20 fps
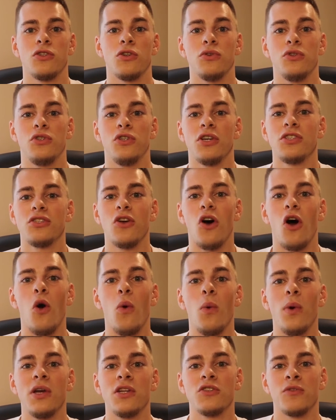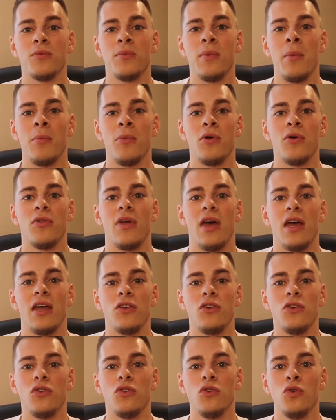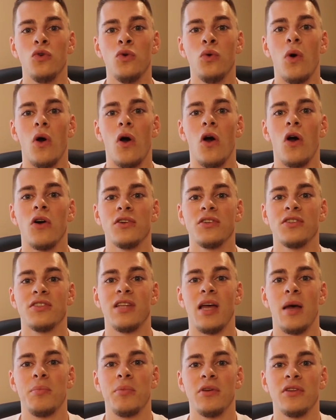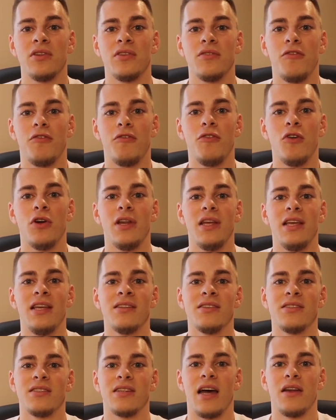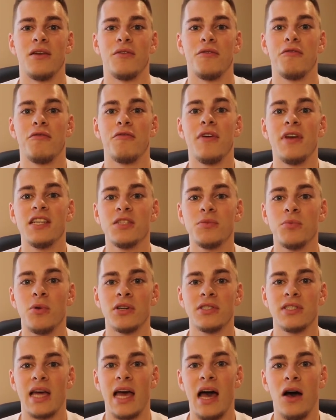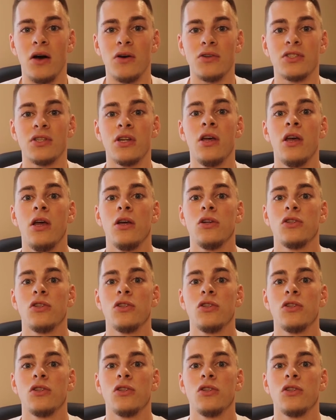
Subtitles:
So just always remember that you are stepping foot inside of Facebook's house,